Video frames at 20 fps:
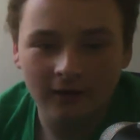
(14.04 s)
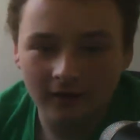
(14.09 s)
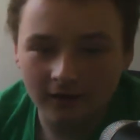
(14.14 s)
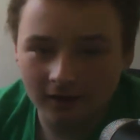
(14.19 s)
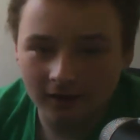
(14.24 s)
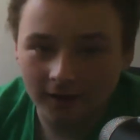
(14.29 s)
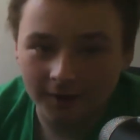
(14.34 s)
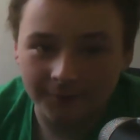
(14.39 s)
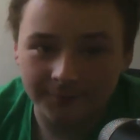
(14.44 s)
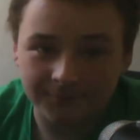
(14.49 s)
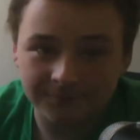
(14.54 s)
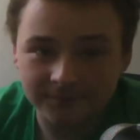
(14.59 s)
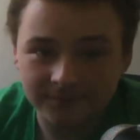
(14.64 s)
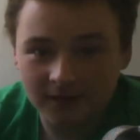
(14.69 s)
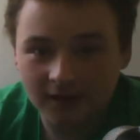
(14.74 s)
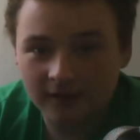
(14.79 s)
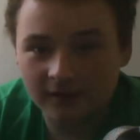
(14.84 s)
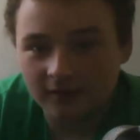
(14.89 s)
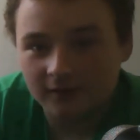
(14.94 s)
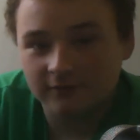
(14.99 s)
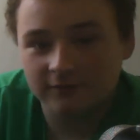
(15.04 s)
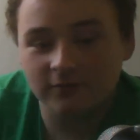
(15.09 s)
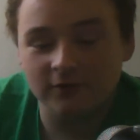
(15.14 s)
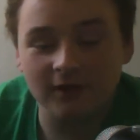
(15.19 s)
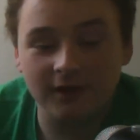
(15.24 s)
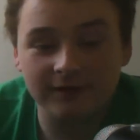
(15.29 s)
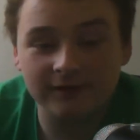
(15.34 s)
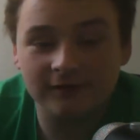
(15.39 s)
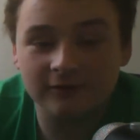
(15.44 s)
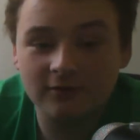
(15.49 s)
Um, and then if you
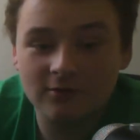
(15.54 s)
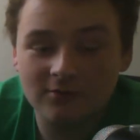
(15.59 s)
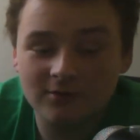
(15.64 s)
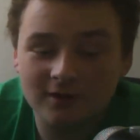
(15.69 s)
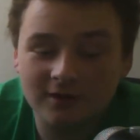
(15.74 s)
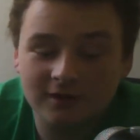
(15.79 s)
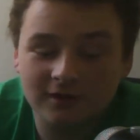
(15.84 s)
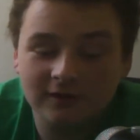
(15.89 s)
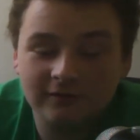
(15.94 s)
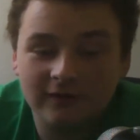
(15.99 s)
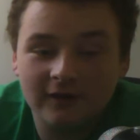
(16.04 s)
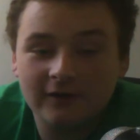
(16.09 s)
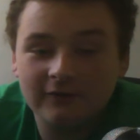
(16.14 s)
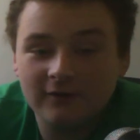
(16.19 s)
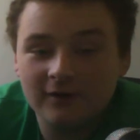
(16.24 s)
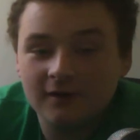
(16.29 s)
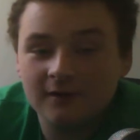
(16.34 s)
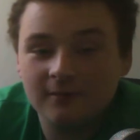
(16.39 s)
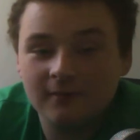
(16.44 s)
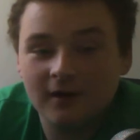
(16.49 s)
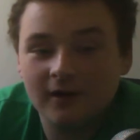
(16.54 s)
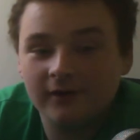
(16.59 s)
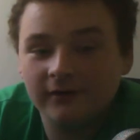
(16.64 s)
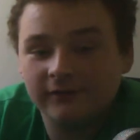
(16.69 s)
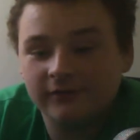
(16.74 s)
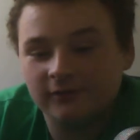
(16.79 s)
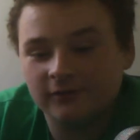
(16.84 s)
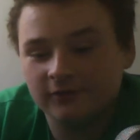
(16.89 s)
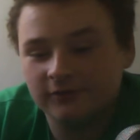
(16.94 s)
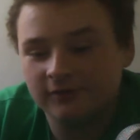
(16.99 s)
guys ever want to, if I ever hit a
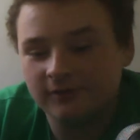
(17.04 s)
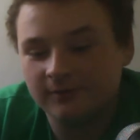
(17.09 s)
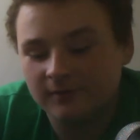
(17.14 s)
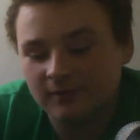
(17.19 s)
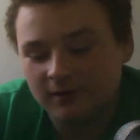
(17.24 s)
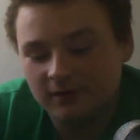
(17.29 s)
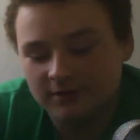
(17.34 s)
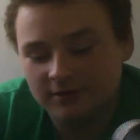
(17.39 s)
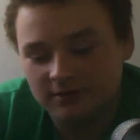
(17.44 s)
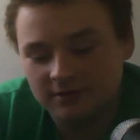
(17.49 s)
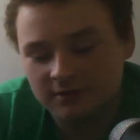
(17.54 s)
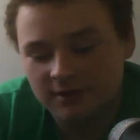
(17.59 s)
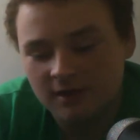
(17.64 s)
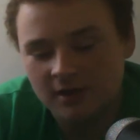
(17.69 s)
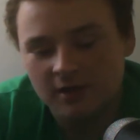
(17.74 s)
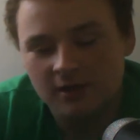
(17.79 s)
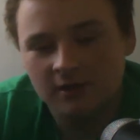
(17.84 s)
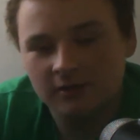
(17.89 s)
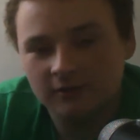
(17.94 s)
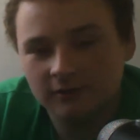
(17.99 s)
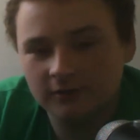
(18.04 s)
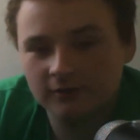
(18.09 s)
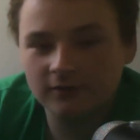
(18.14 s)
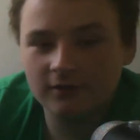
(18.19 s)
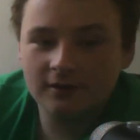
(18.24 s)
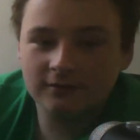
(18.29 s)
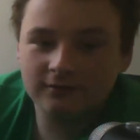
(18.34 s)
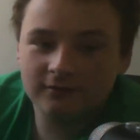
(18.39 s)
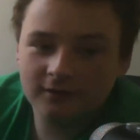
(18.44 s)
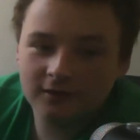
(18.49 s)
milestone or something, I'll just do
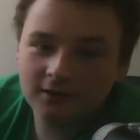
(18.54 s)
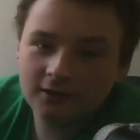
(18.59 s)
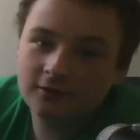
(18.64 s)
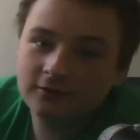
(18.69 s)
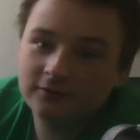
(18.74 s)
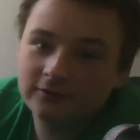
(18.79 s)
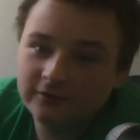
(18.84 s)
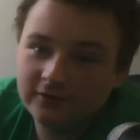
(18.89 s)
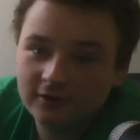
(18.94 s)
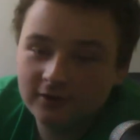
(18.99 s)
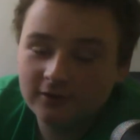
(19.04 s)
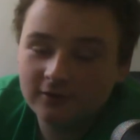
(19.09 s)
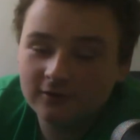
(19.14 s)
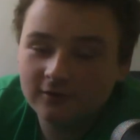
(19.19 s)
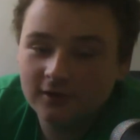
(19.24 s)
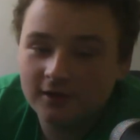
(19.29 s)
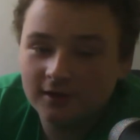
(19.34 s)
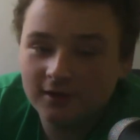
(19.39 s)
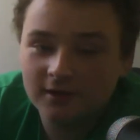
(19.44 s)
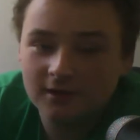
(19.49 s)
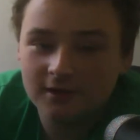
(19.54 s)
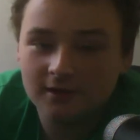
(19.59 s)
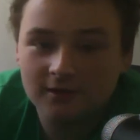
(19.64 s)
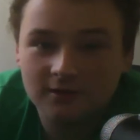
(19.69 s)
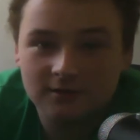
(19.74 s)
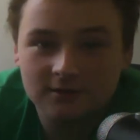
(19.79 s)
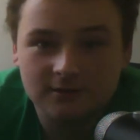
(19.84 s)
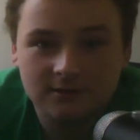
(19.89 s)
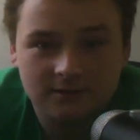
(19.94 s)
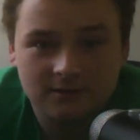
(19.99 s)
that video still and
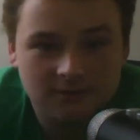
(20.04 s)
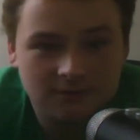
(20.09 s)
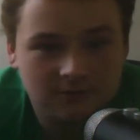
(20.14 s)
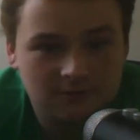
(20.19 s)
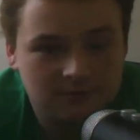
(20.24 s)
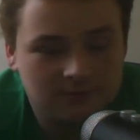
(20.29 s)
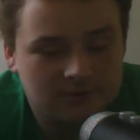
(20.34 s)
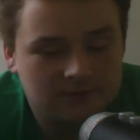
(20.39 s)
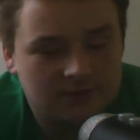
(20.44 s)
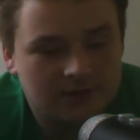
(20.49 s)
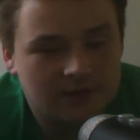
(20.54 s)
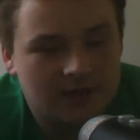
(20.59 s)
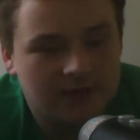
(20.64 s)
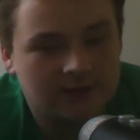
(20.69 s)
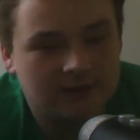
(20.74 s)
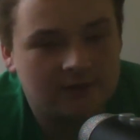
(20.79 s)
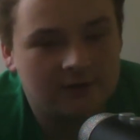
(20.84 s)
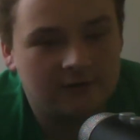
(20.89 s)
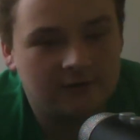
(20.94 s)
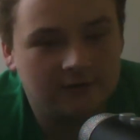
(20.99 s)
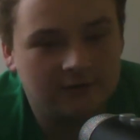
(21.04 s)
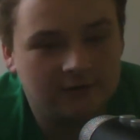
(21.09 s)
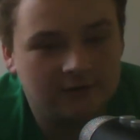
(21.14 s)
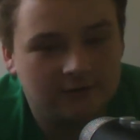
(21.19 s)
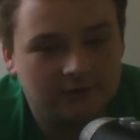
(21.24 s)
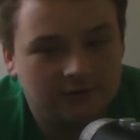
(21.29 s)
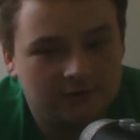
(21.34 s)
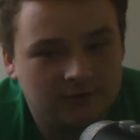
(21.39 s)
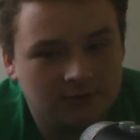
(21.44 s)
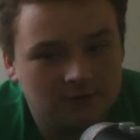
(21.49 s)
then slide it over
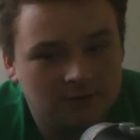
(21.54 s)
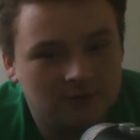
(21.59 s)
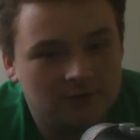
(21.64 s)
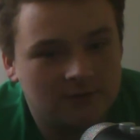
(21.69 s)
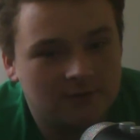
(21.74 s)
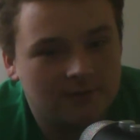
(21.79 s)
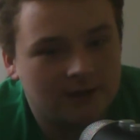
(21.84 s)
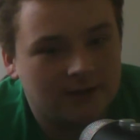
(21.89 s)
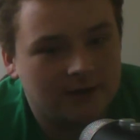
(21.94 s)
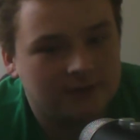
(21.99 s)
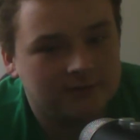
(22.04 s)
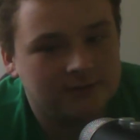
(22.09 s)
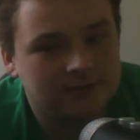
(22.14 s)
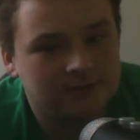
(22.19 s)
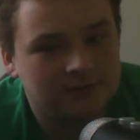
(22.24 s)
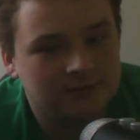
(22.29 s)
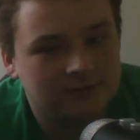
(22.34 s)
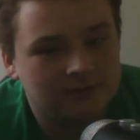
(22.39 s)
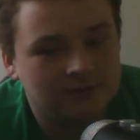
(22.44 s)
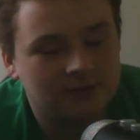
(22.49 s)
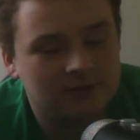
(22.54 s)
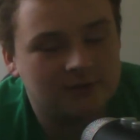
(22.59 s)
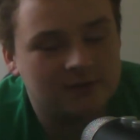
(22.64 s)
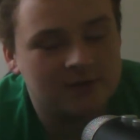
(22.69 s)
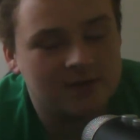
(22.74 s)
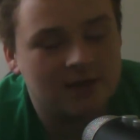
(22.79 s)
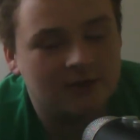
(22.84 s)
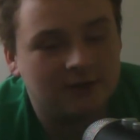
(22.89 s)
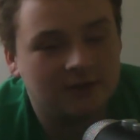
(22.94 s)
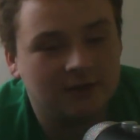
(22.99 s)
to the milestone, to the
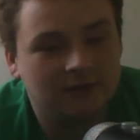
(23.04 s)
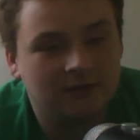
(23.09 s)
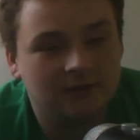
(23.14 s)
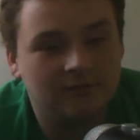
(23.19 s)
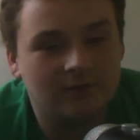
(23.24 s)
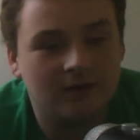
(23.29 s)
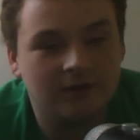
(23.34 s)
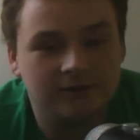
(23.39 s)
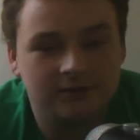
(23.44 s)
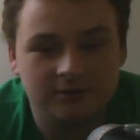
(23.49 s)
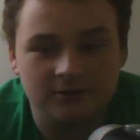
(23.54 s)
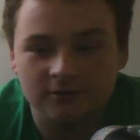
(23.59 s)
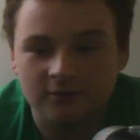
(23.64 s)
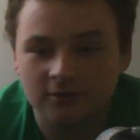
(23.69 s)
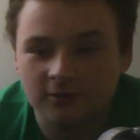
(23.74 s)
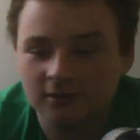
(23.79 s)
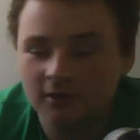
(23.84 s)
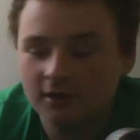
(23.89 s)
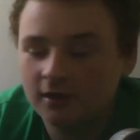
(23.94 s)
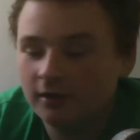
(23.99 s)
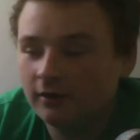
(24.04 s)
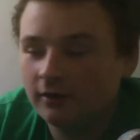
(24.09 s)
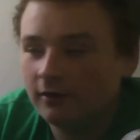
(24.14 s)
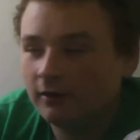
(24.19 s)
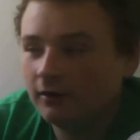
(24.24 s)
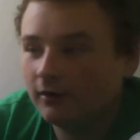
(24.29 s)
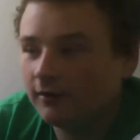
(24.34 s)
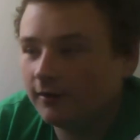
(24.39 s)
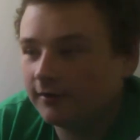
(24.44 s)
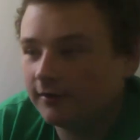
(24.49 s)
channel I hit the milestone on
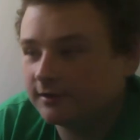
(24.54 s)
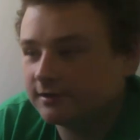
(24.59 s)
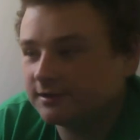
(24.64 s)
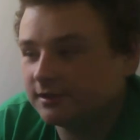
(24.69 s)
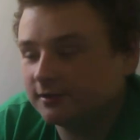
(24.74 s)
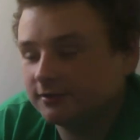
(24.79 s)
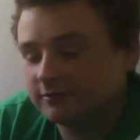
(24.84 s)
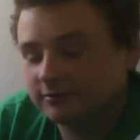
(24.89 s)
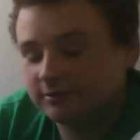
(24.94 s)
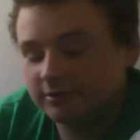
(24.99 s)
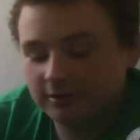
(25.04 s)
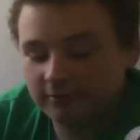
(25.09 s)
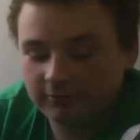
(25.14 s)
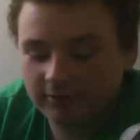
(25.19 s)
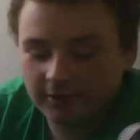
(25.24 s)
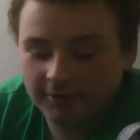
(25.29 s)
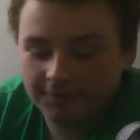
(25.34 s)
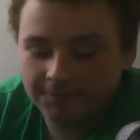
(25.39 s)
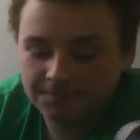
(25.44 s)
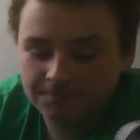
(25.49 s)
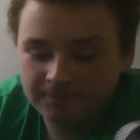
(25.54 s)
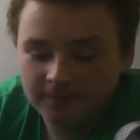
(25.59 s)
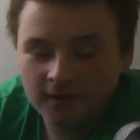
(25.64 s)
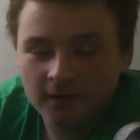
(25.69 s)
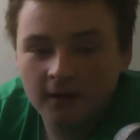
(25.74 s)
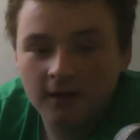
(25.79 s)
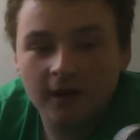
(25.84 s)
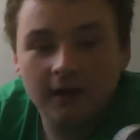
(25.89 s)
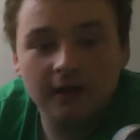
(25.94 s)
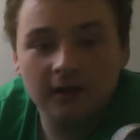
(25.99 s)
also. So, um,
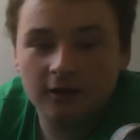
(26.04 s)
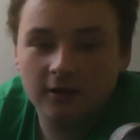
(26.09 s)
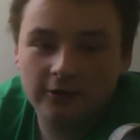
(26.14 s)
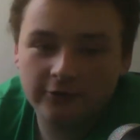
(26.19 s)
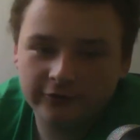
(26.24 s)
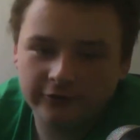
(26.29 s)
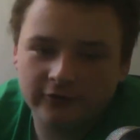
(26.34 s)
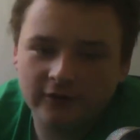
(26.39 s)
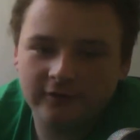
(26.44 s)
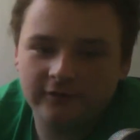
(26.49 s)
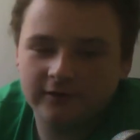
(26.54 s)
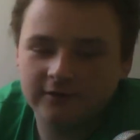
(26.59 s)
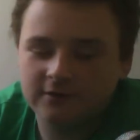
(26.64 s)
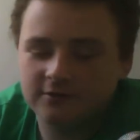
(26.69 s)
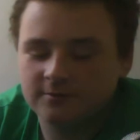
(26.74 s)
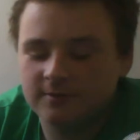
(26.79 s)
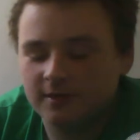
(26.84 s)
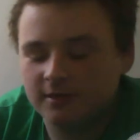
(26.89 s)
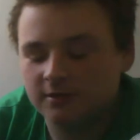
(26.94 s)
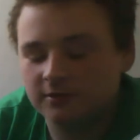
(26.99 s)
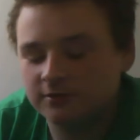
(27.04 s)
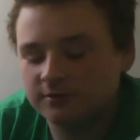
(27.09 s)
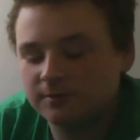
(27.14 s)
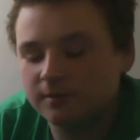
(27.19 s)
and I also have other specials.